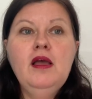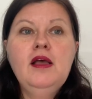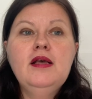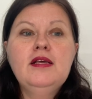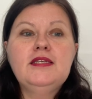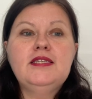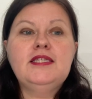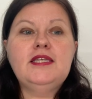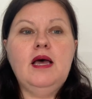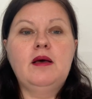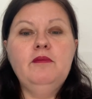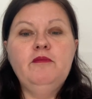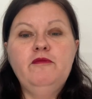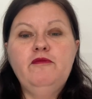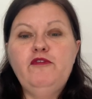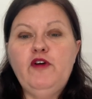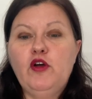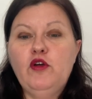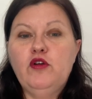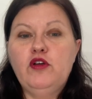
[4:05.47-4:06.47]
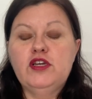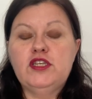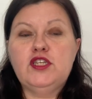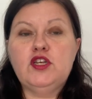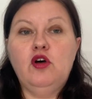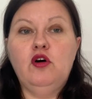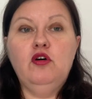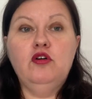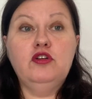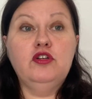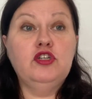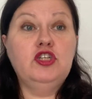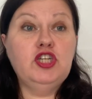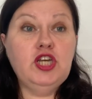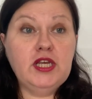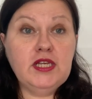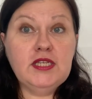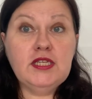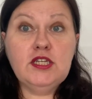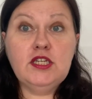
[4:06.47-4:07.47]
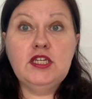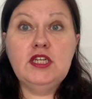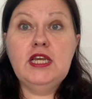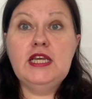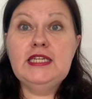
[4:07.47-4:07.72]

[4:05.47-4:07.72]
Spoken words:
Some focus on just